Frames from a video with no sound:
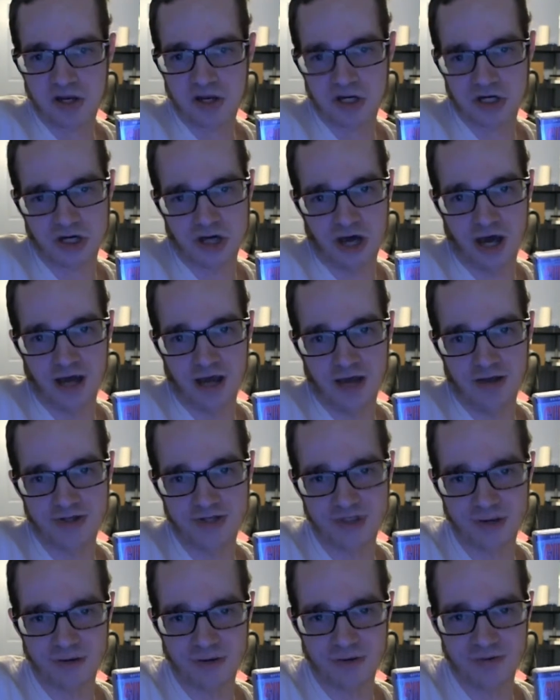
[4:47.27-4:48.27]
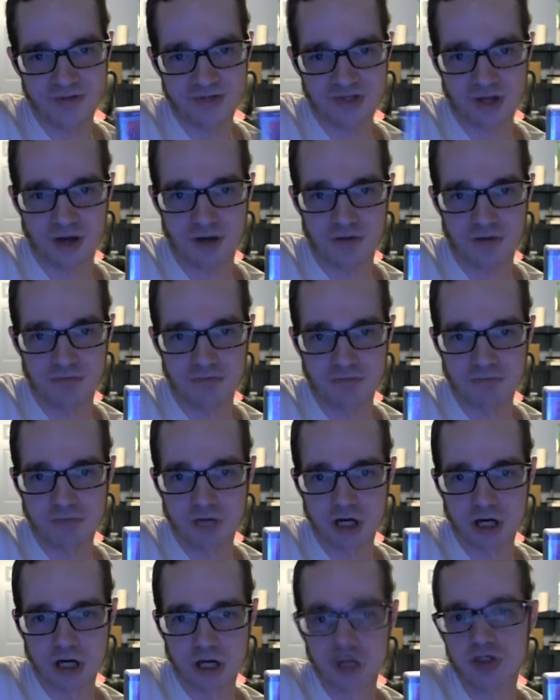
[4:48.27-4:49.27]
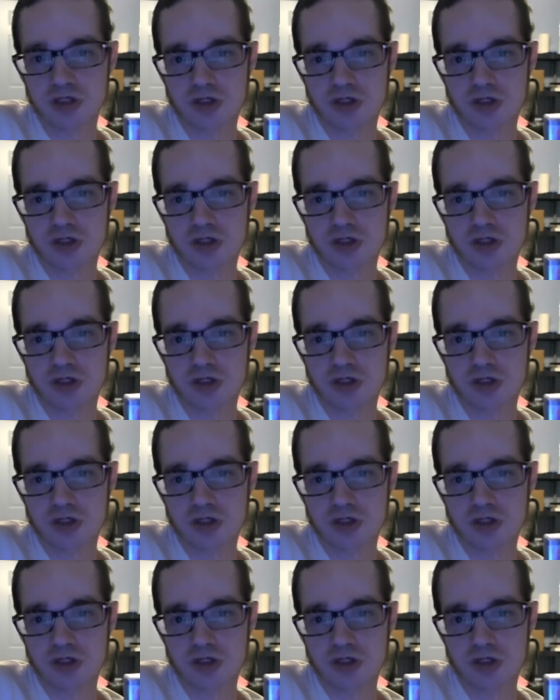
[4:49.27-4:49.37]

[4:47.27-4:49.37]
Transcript: because of some